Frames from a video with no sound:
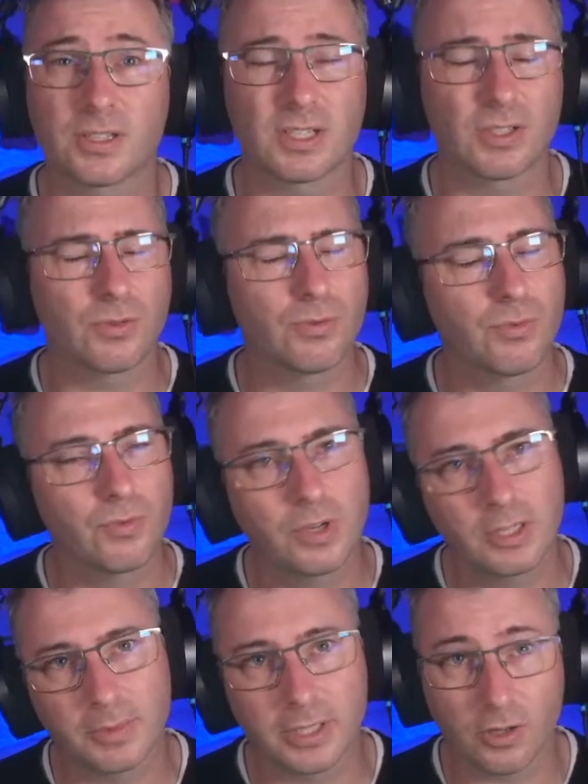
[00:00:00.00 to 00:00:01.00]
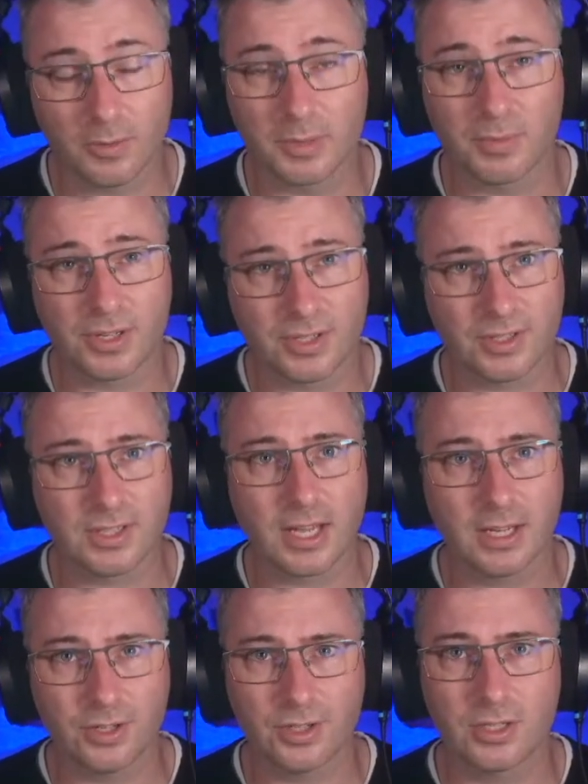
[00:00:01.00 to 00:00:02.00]
incredibly common
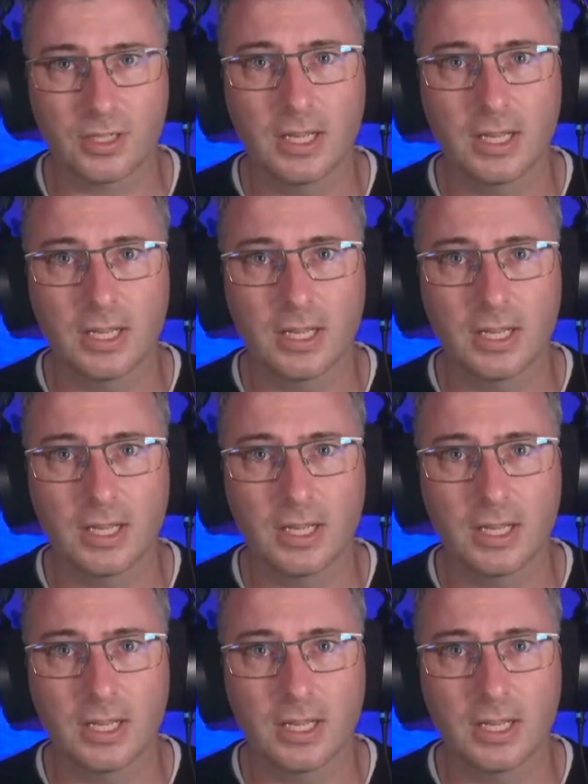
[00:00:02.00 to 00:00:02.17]
presentation.